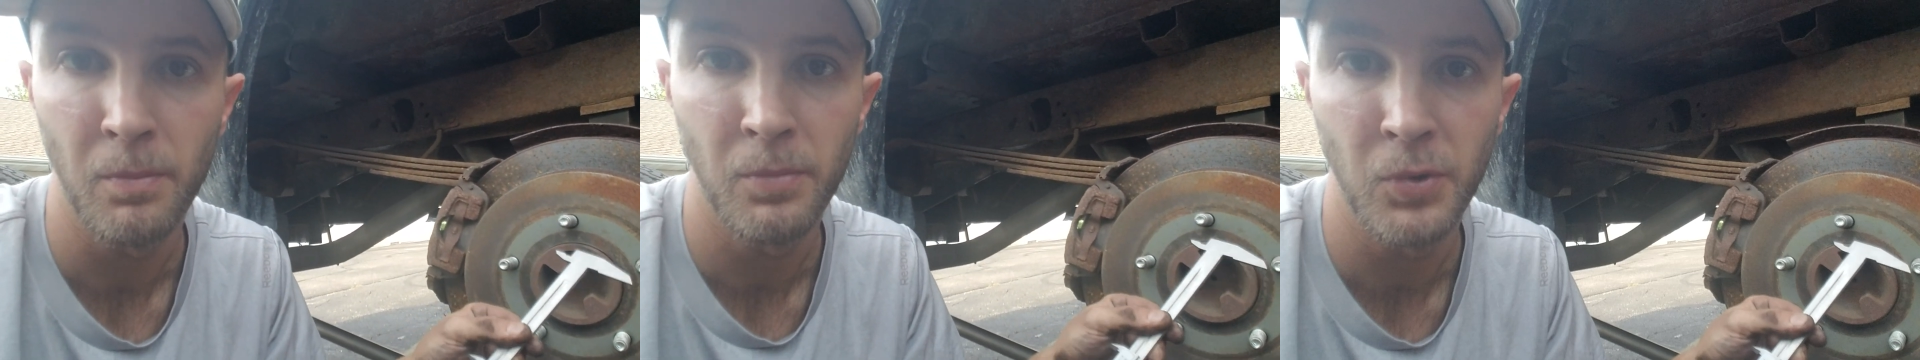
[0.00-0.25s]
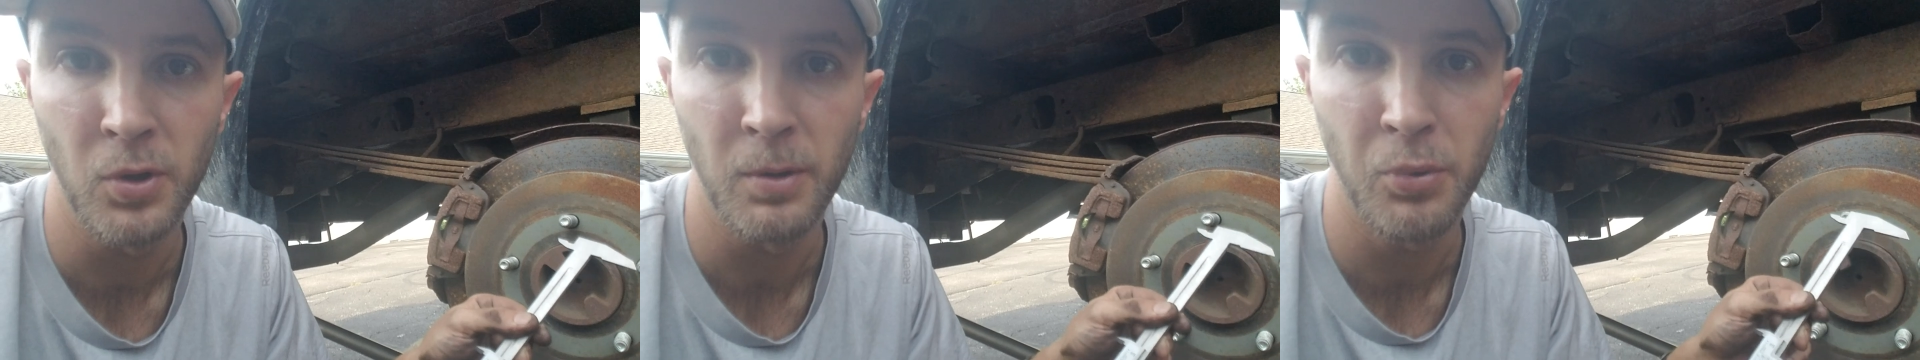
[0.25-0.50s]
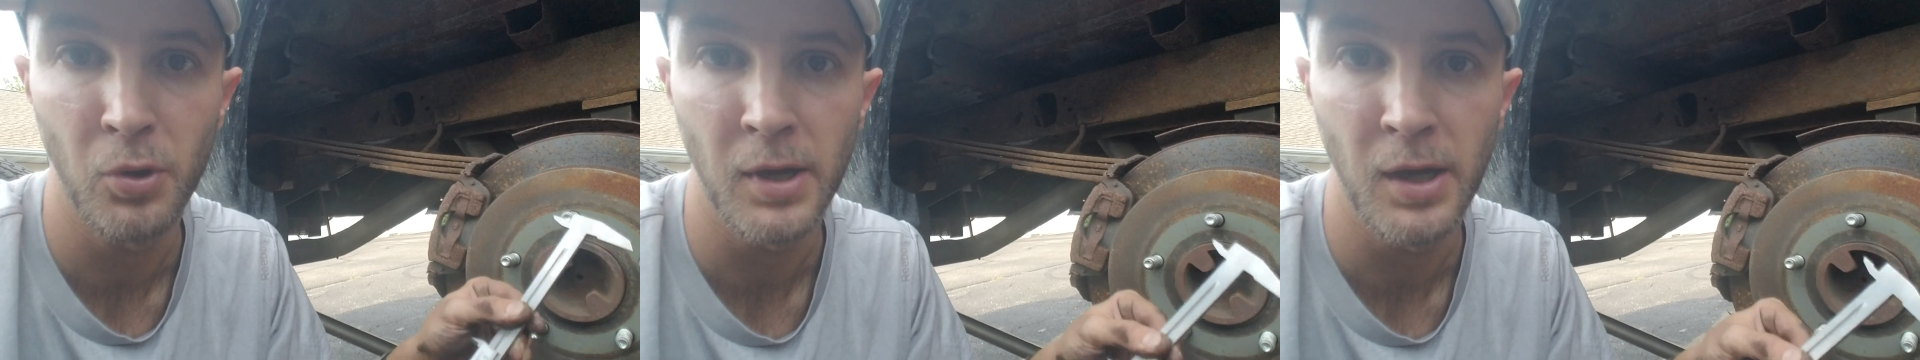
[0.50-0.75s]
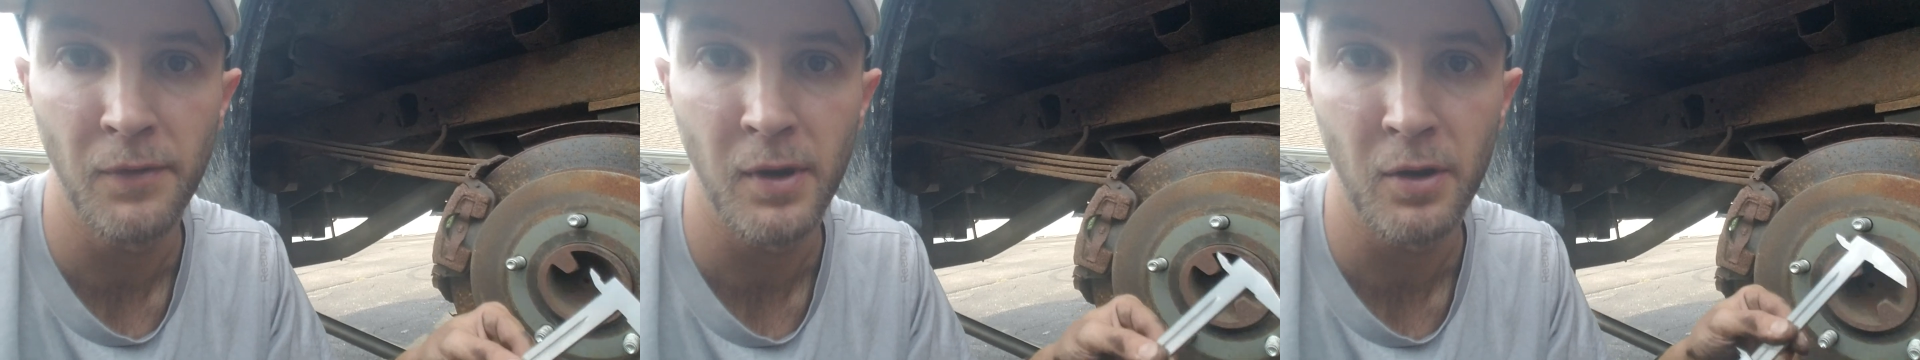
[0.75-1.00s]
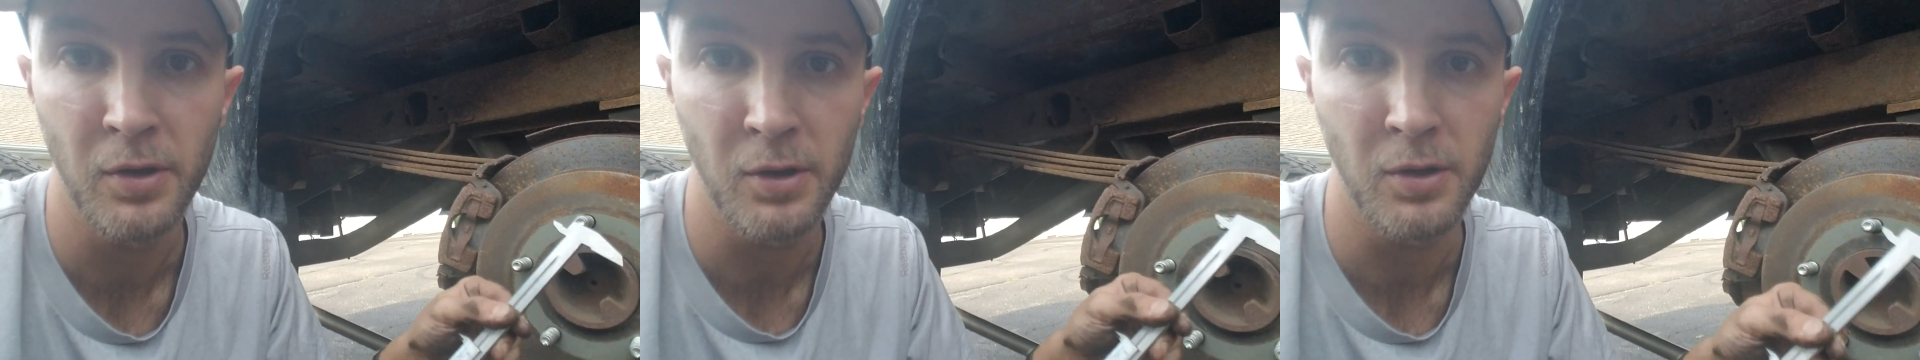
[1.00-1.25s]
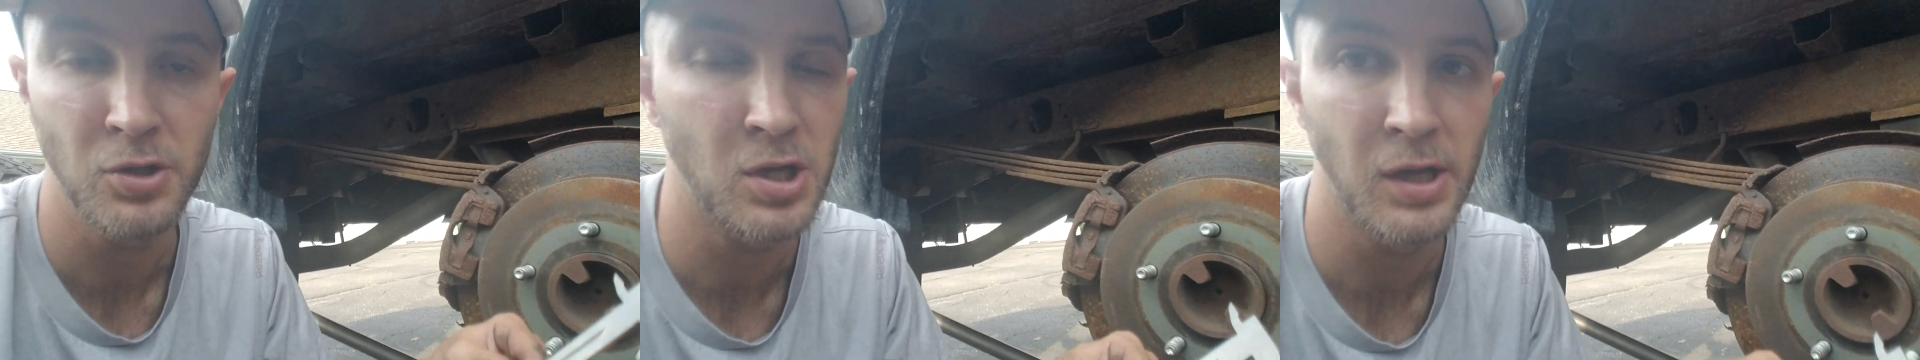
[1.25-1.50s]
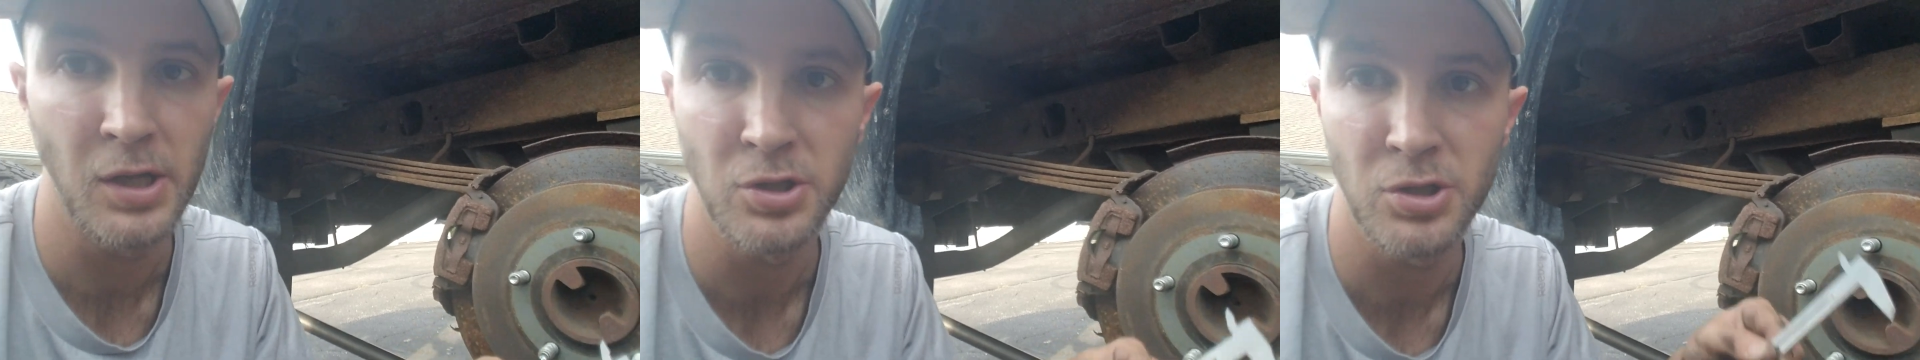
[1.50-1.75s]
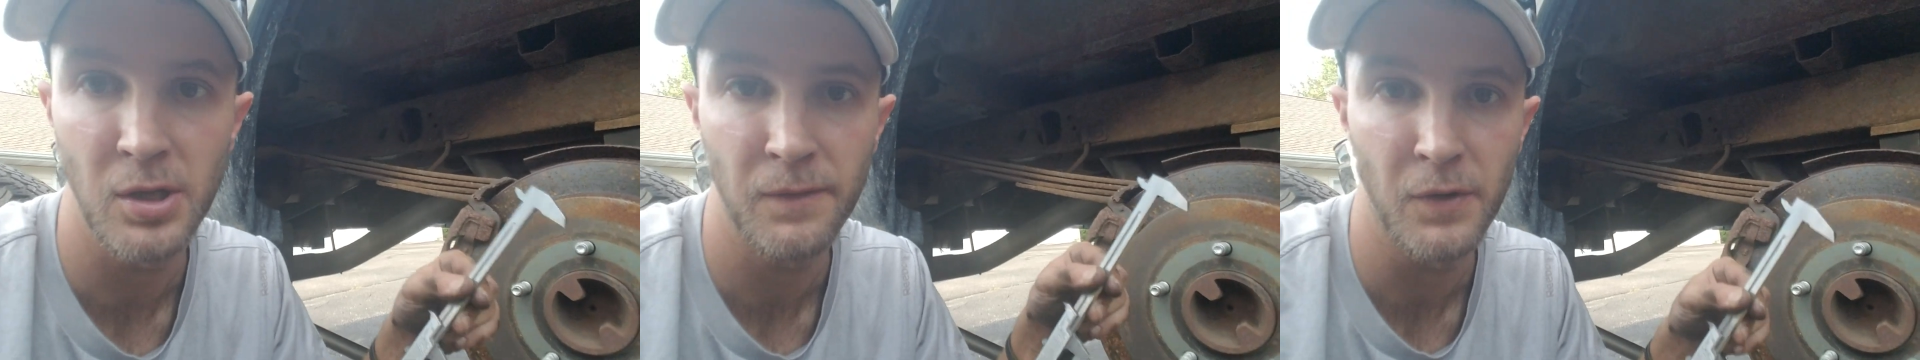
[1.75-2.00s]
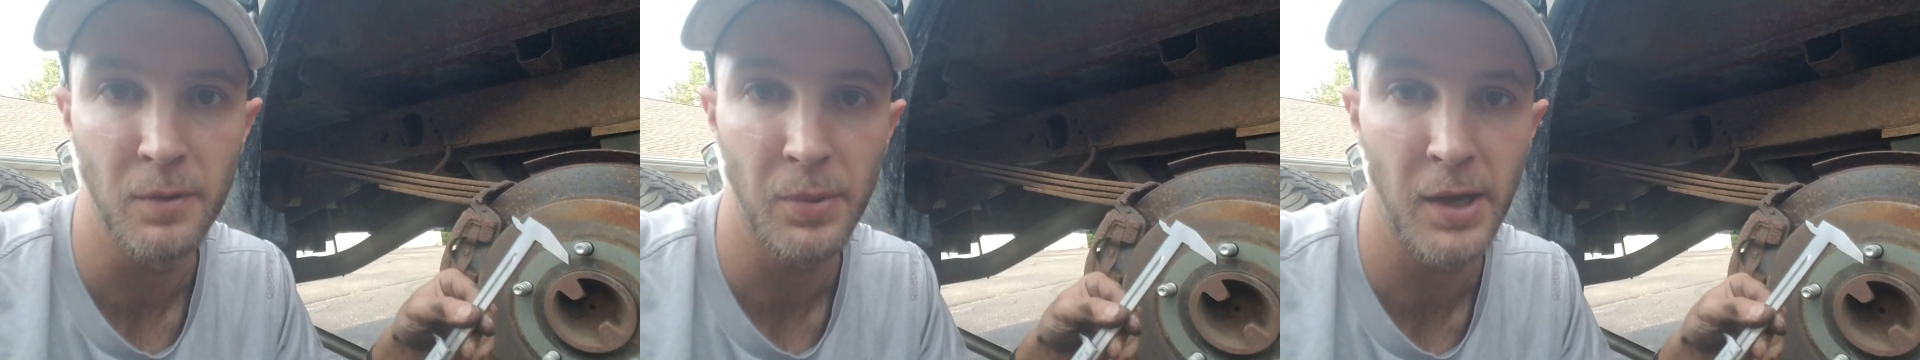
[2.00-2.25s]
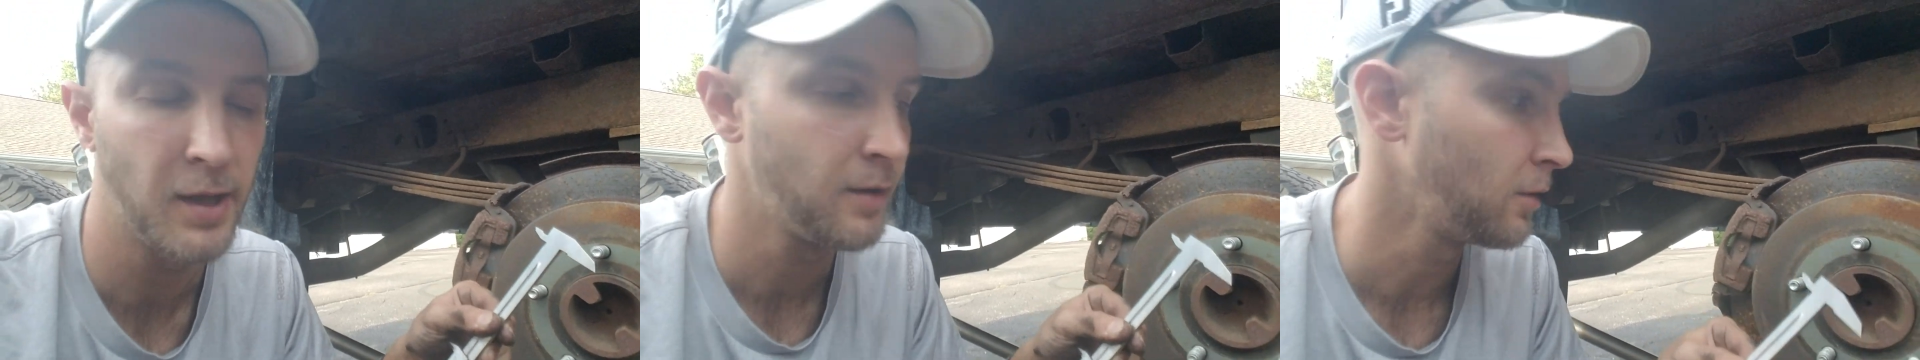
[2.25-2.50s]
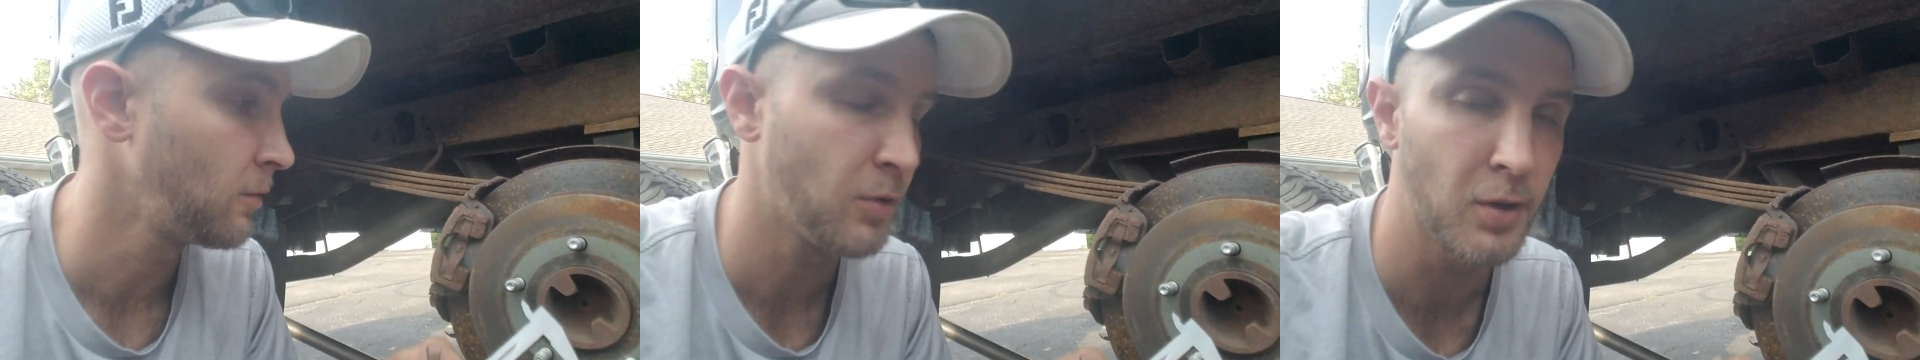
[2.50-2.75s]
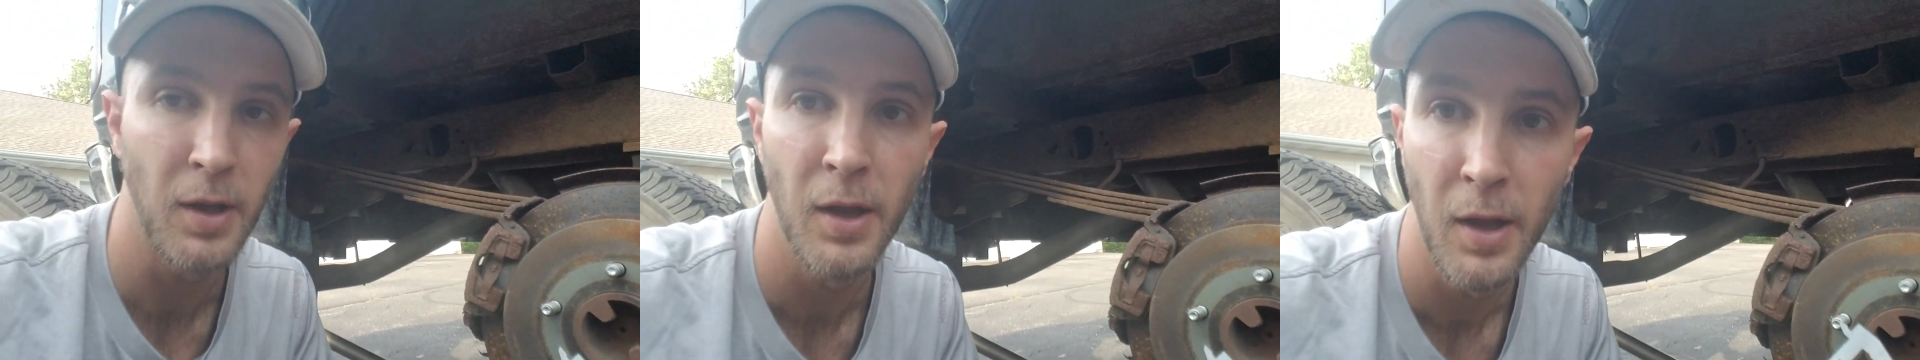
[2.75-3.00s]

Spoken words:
you could put on there to change different patterns, but